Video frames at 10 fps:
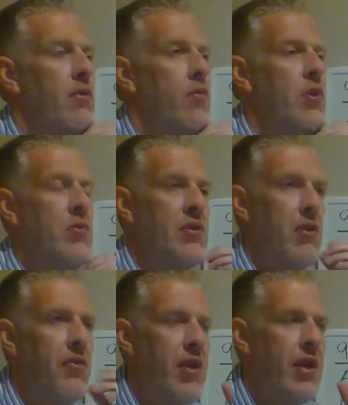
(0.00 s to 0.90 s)
once we
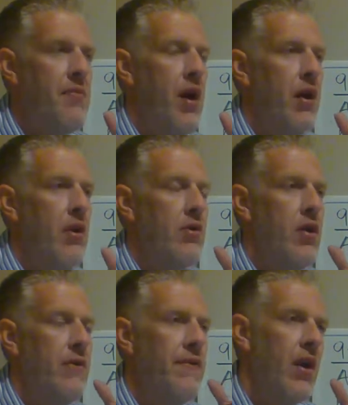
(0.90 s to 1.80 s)
start thinking about it and
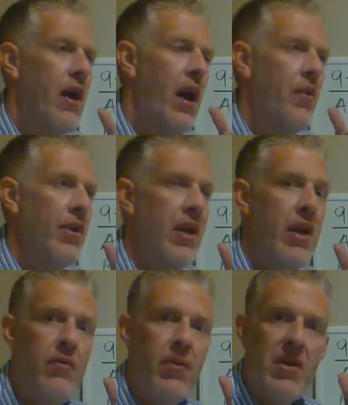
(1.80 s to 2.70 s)
trying to figure out how we can get
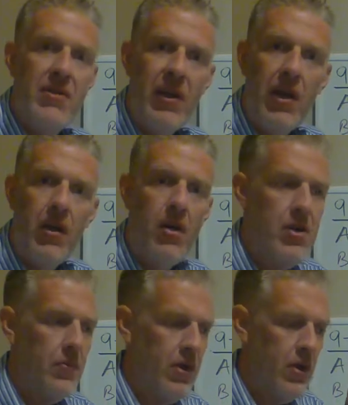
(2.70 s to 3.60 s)
it well then it's like a
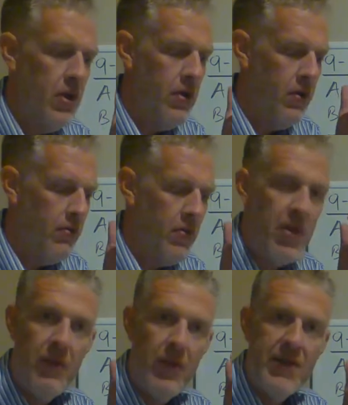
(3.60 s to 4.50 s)
curse we you know we
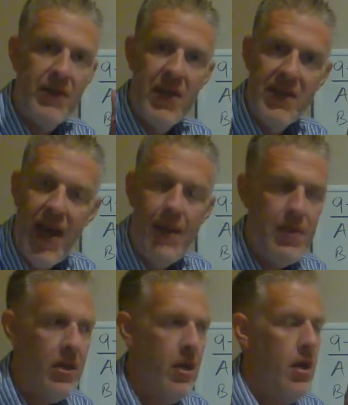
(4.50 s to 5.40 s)
become less and less
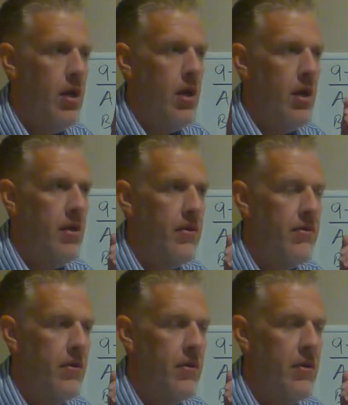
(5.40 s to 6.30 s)
happy and
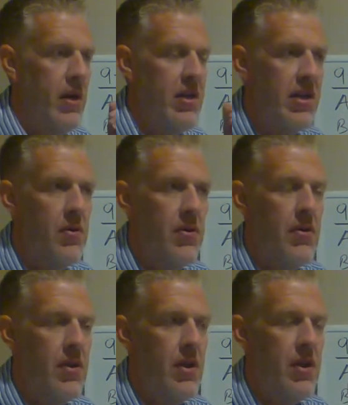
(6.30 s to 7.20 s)
so the, the idea
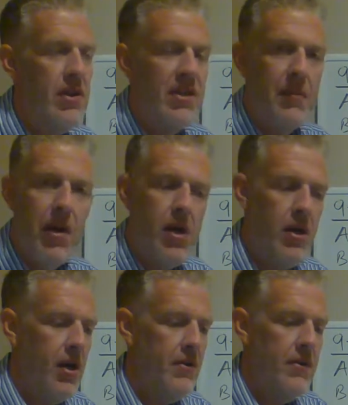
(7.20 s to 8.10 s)
with the hedonistic
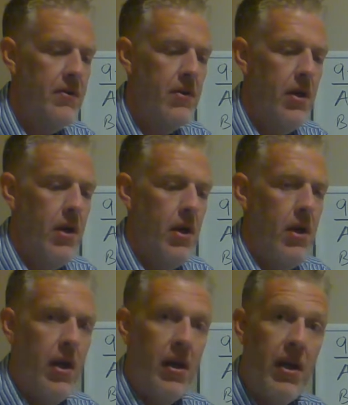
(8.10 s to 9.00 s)
paradox is
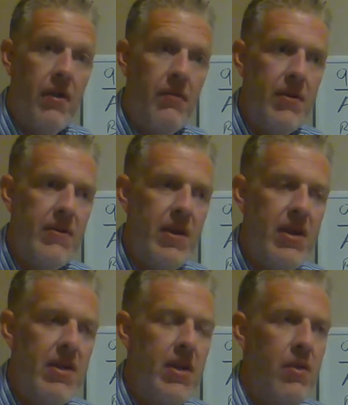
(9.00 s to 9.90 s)
again it's the
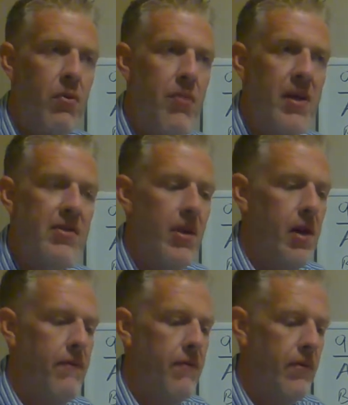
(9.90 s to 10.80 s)
idea that we're best
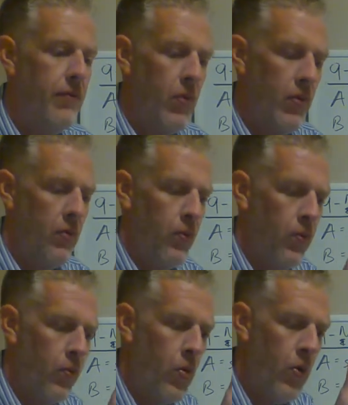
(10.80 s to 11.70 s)
off if we won't,
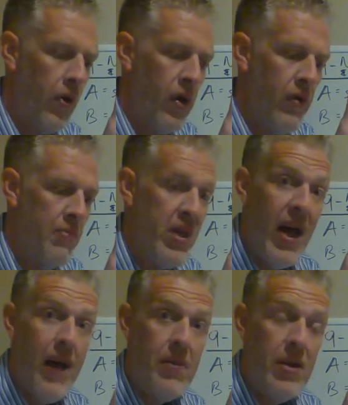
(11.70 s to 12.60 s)
we really want to be
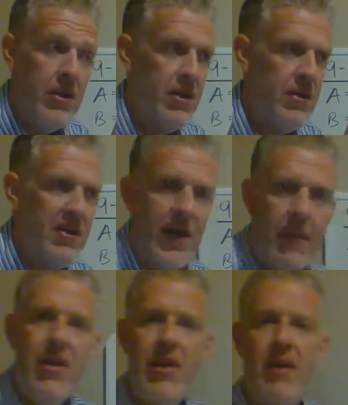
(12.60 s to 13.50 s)
happy to, to
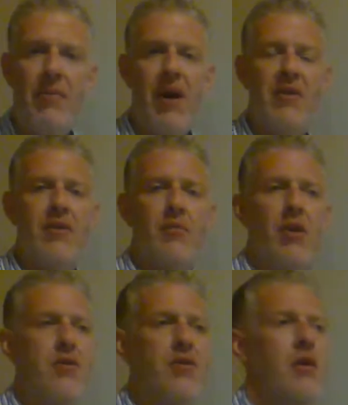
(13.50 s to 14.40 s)
stop thinking about it so
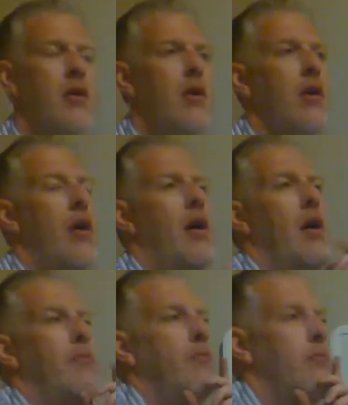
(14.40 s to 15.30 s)
much
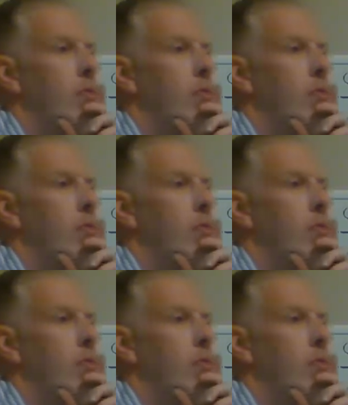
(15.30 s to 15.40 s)
um,